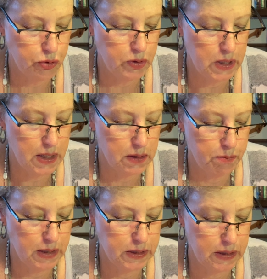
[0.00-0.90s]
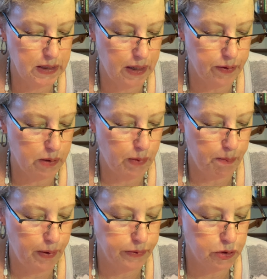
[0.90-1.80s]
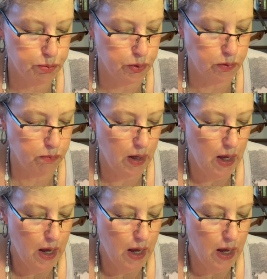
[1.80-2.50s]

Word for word: You knit me together in my mother's womb.